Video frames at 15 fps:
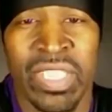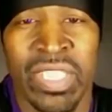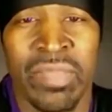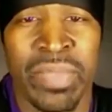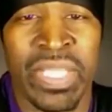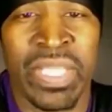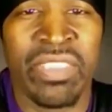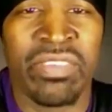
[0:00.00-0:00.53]
But
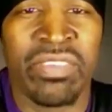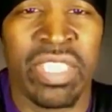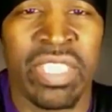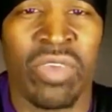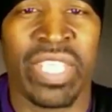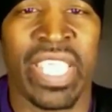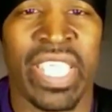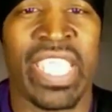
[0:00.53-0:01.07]
then
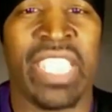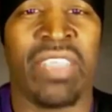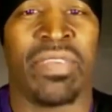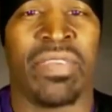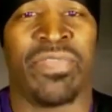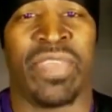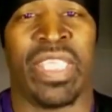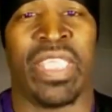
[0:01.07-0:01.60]
Beasley on the
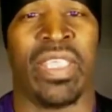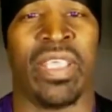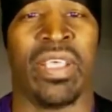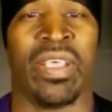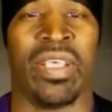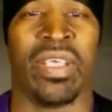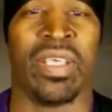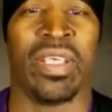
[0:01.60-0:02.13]
Angry
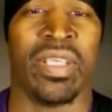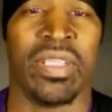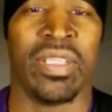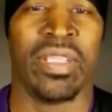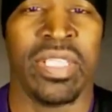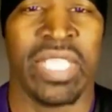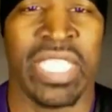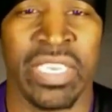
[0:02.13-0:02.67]
Fan
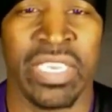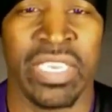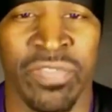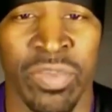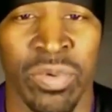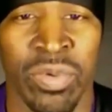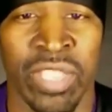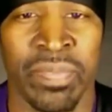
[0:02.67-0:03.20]

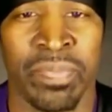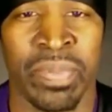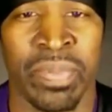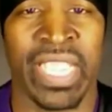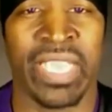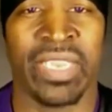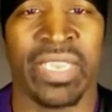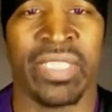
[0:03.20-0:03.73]
interview
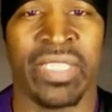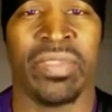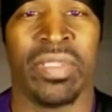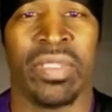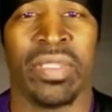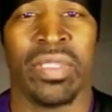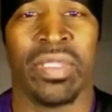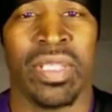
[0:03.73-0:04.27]
explaining
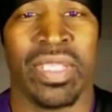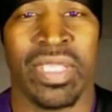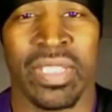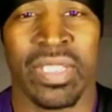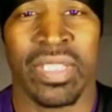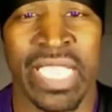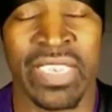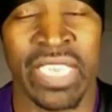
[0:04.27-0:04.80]

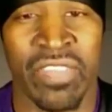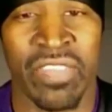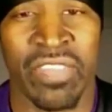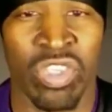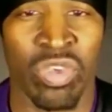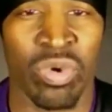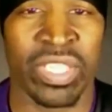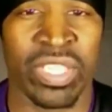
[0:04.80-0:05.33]
they
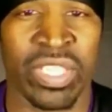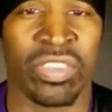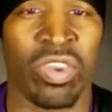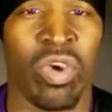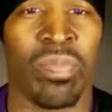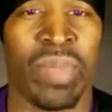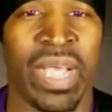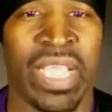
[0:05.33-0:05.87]
never shorted
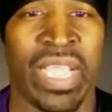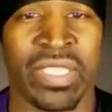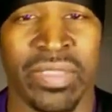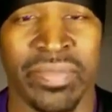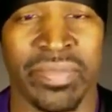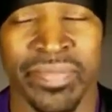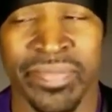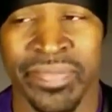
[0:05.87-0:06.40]
nobody.
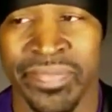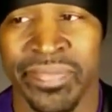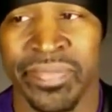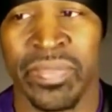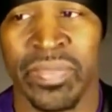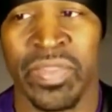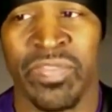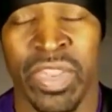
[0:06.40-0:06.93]

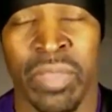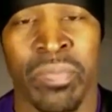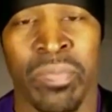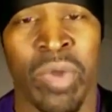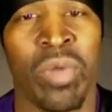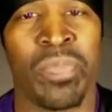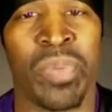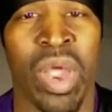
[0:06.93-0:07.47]
For the
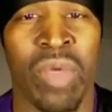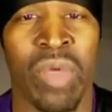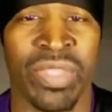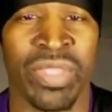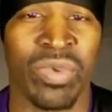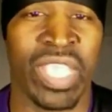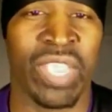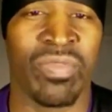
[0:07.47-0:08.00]
most part,
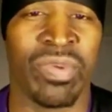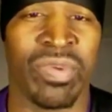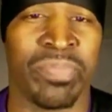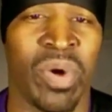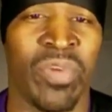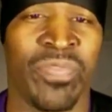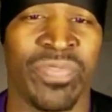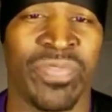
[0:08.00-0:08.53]
when you're
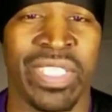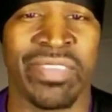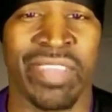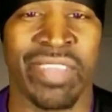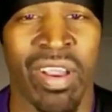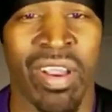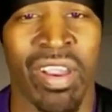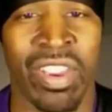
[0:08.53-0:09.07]
hearing both
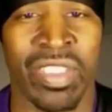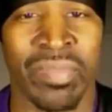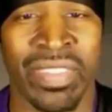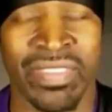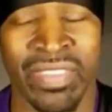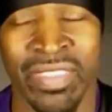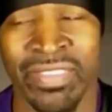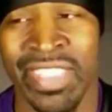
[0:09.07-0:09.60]
these
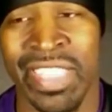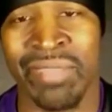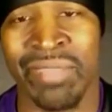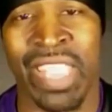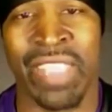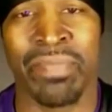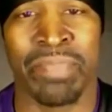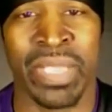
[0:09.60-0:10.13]
arguments, it
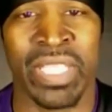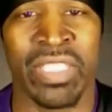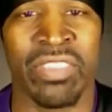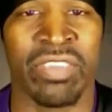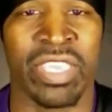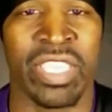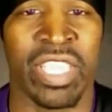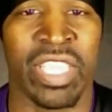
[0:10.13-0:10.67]
seems like
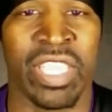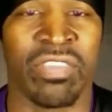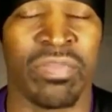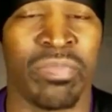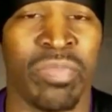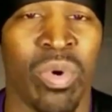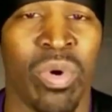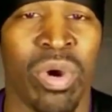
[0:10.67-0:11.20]
Beasley is
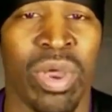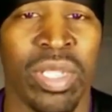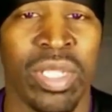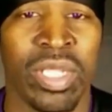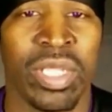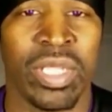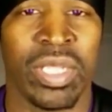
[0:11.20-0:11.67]
more